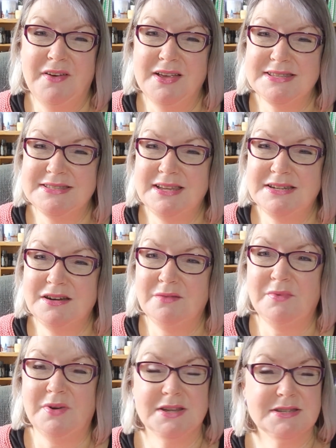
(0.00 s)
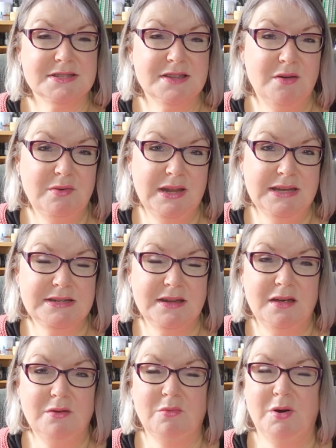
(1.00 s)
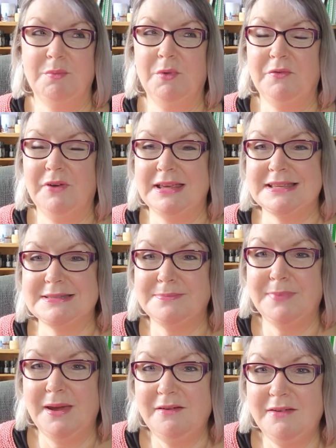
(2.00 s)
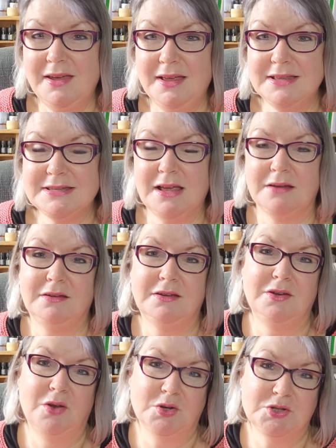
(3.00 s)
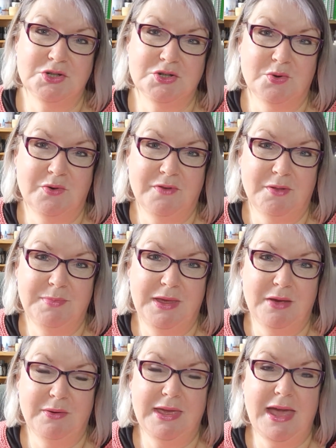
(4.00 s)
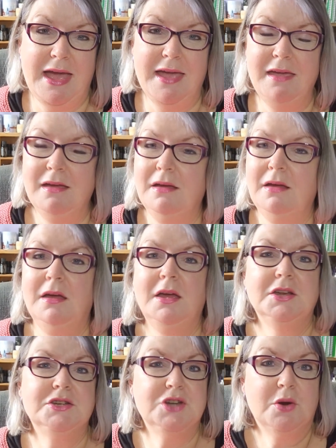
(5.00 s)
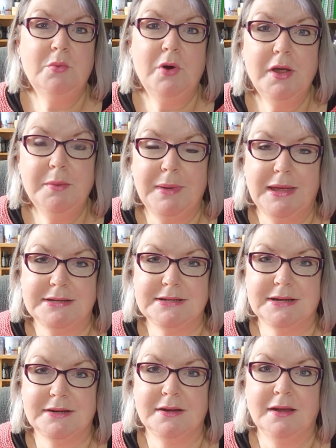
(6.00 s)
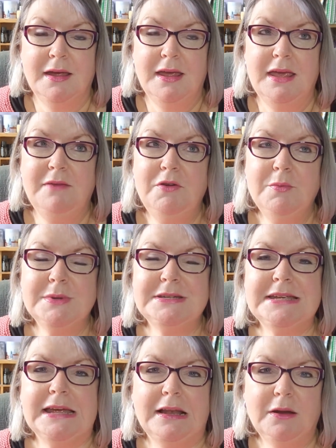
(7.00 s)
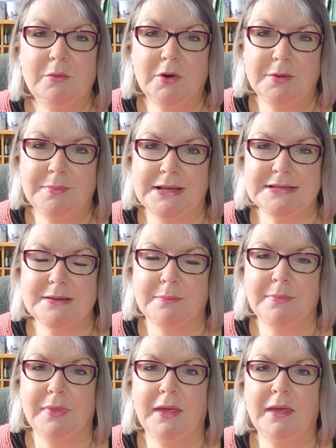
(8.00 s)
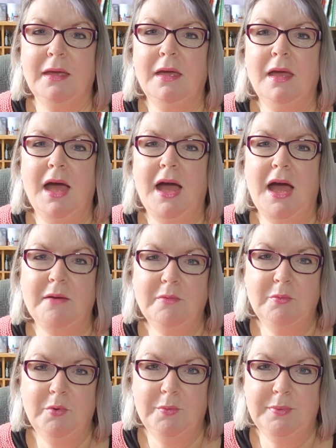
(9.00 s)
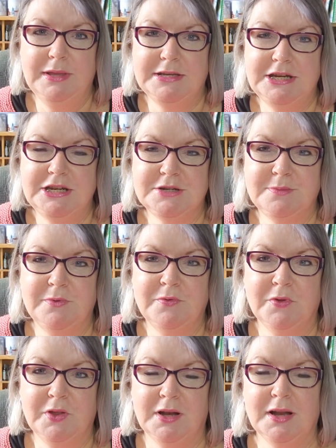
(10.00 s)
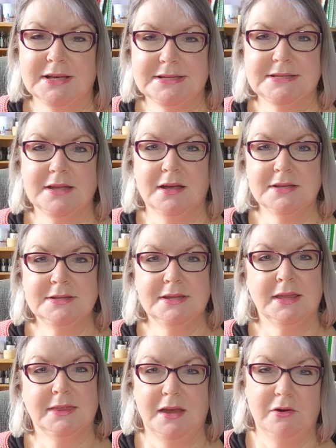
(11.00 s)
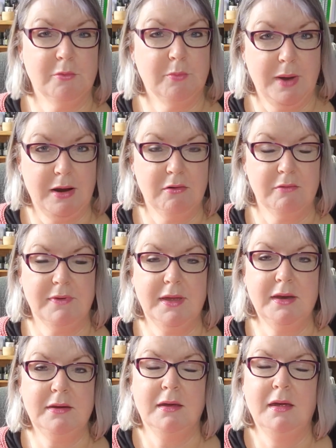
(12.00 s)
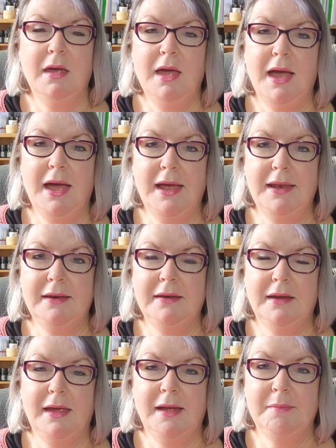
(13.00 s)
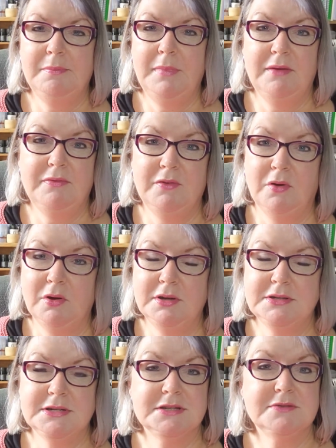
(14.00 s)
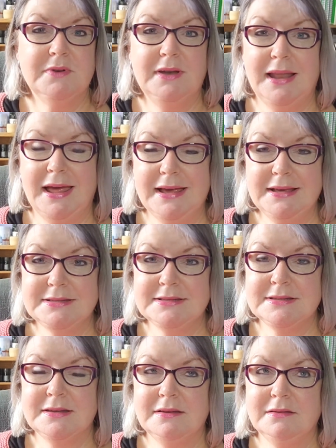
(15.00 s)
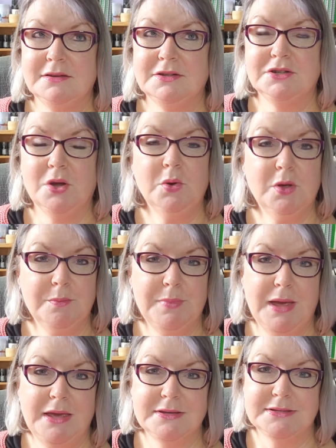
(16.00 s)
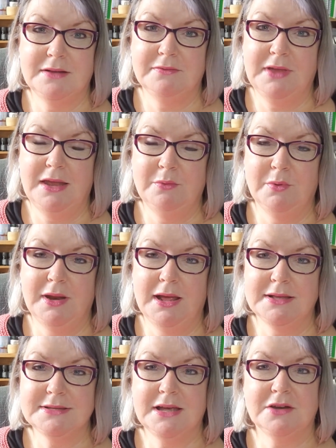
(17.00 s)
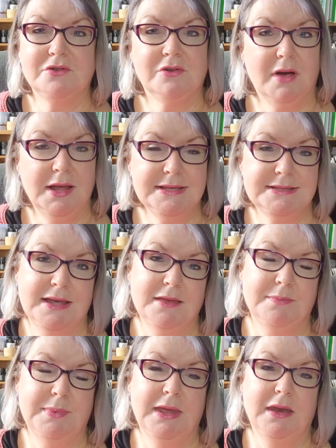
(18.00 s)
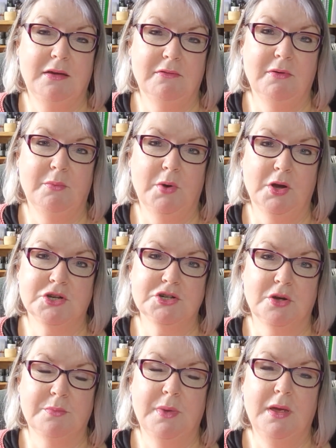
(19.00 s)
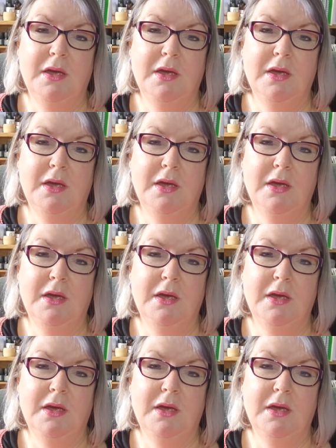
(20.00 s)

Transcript: fast knitter, I'm a very slow knitter, or I'm not very experienced, I'm not sure if I'll be okay. Don't worry about it. If you're particularly worried about something, have a word with the teacher before the class starts so that they're aware of it. And um, if not, just relax, don't compare yourself to anyone else. I try and say at the beginning of a workshop